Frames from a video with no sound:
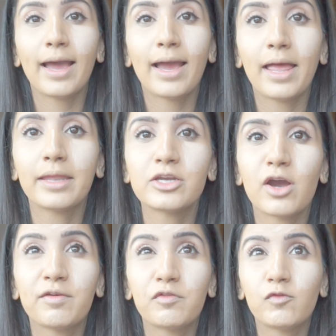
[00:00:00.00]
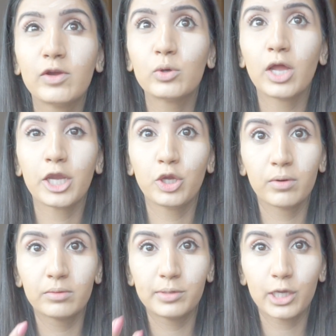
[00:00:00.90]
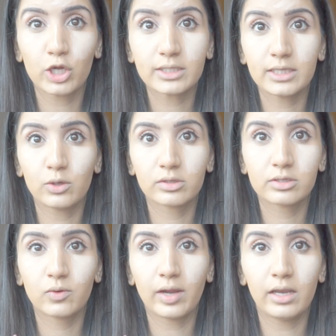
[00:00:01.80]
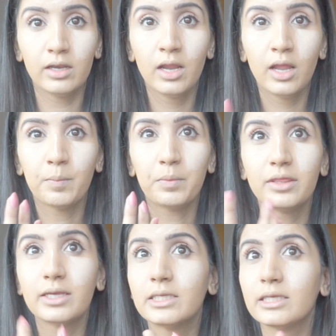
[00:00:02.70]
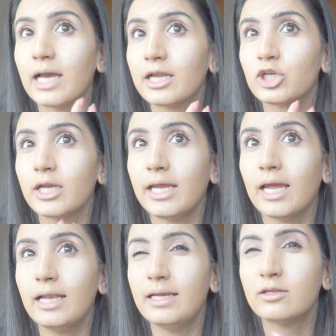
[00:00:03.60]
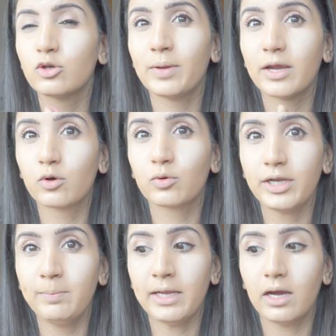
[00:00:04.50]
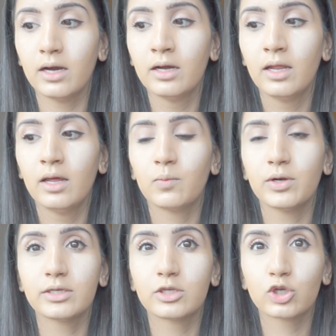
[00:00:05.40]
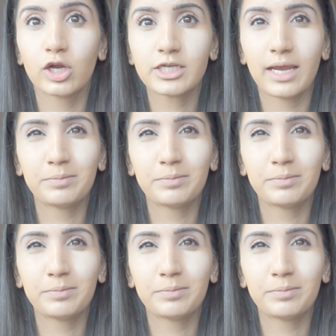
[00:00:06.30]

And I feel like you probably can't see it on the screen, but this is actually a little bit creamier, whereas the Tarte